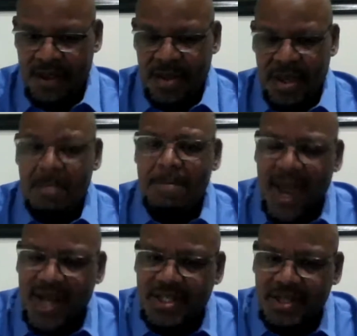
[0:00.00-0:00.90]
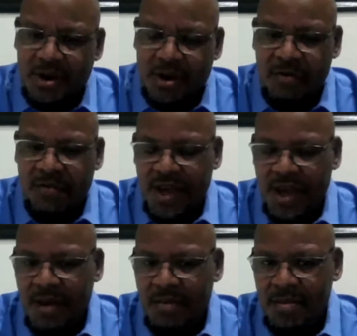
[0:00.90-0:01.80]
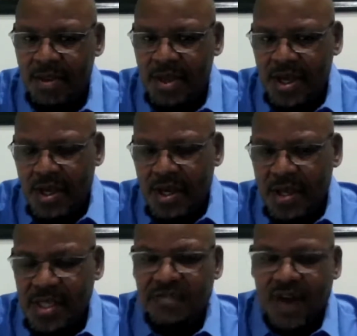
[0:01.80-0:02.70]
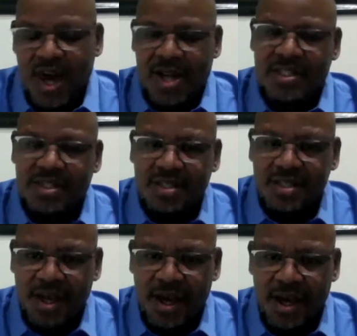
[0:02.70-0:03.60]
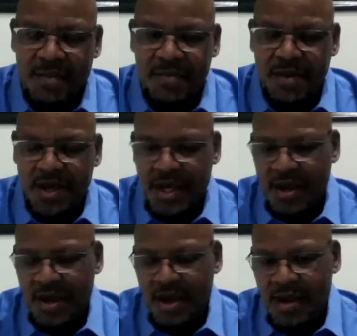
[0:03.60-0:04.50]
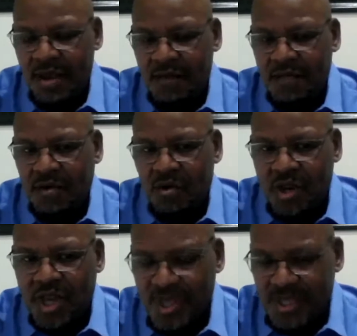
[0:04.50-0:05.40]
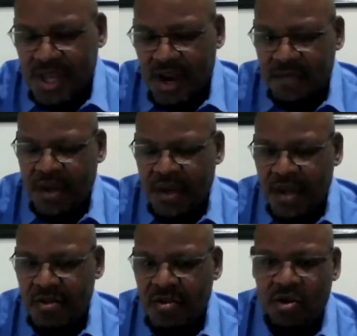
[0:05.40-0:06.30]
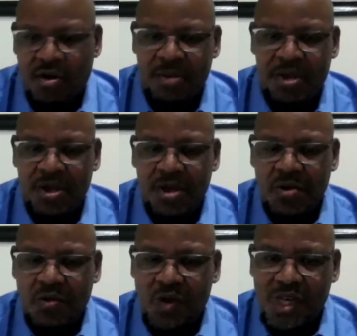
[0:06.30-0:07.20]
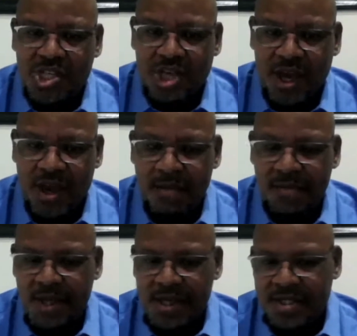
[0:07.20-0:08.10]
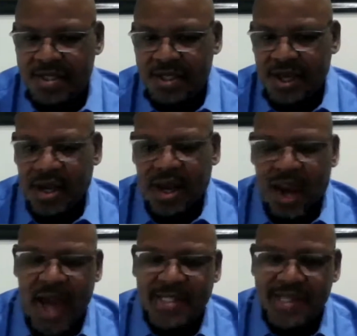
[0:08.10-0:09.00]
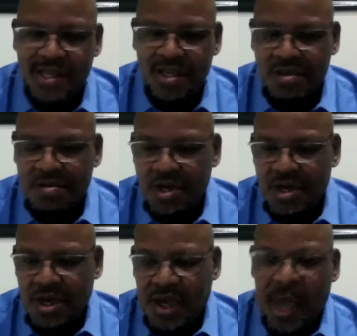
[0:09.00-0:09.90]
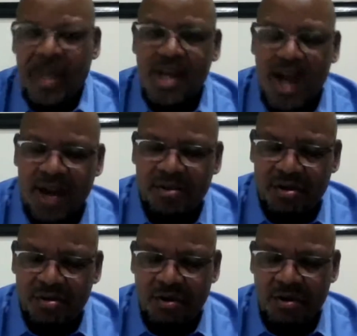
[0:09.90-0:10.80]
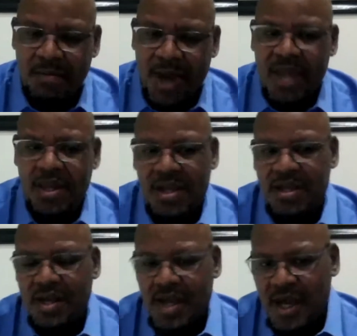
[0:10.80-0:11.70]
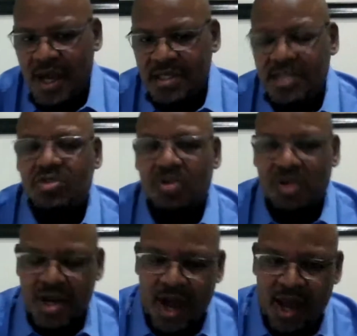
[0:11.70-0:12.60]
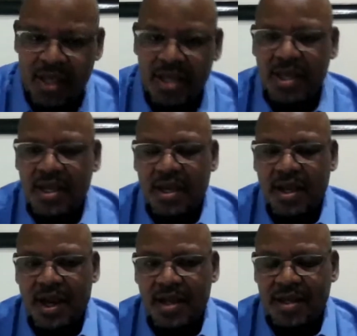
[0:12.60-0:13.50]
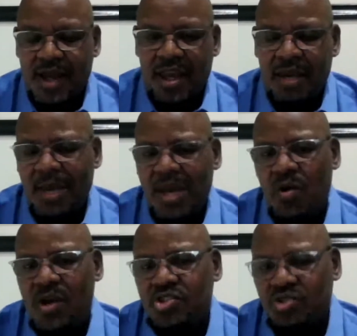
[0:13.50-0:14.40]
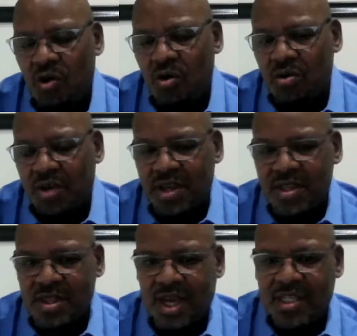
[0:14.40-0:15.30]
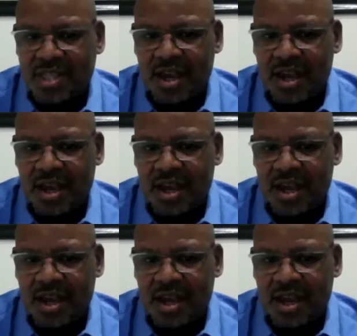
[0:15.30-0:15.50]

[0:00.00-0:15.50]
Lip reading: impact of this virus, if you look at the South African economy, which is largely anchored on mining historically, and in many ways so, in that